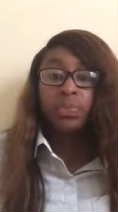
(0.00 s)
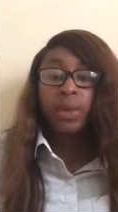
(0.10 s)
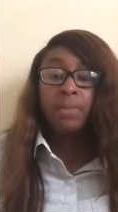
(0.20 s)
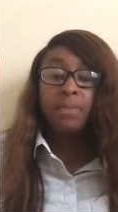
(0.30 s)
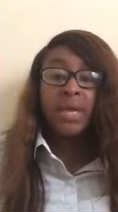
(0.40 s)

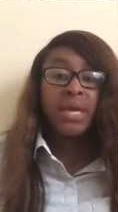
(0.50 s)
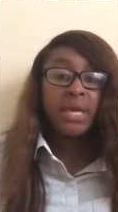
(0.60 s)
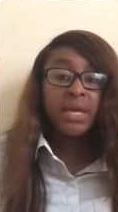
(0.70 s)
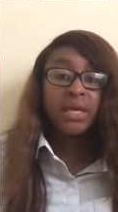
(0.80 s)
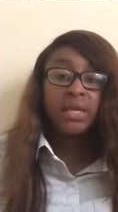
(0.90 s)

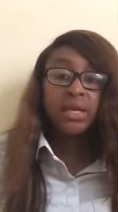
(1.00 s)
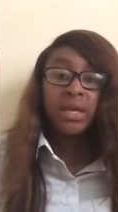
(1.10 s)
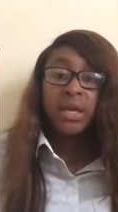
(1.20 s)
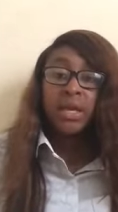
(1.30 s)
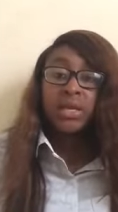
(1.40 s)
men,
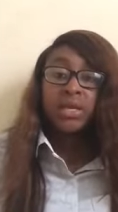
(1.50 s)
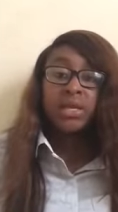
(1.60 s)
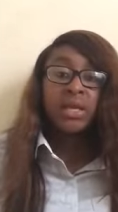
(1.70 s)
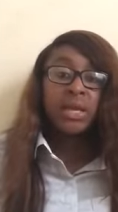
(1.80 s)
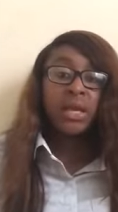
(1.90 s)

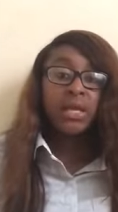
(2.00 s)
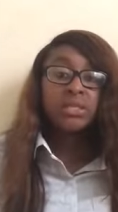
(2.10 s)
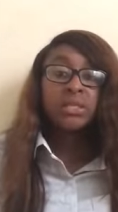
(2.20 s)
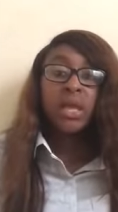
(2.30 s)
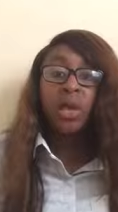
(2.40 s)

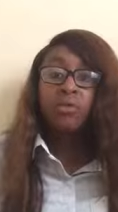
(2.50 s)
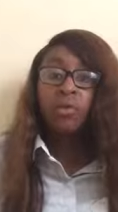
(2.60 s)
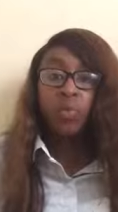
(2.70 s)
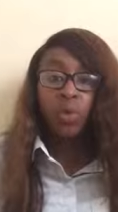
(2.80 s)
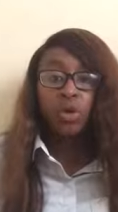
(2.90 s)
kids,
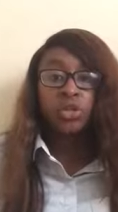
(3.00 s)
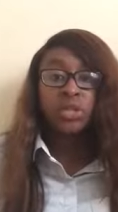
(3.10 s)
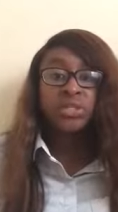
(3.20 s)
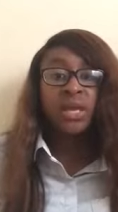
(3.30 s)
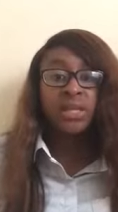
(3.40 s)
everyone
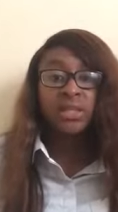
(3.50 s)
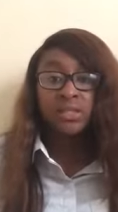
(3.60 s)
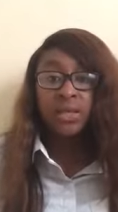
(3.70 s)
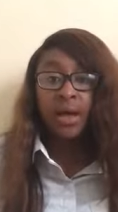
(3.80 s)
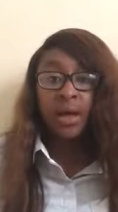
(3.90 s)
should take the
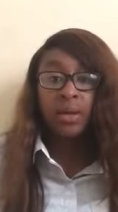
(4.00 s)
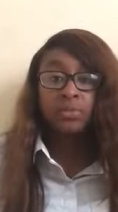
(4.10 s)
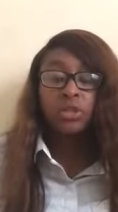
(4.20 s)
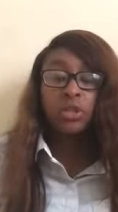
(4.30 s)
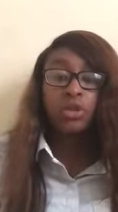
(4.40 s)
time
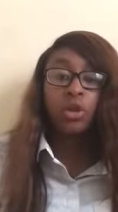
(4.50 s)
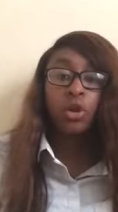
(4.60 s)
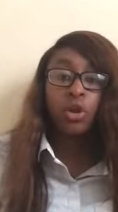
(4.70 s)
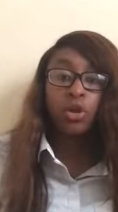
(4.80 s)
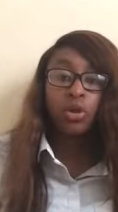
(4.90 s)
to
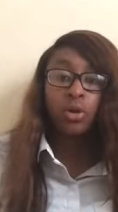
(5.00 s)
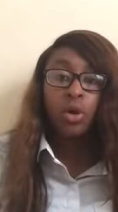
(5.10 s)
learn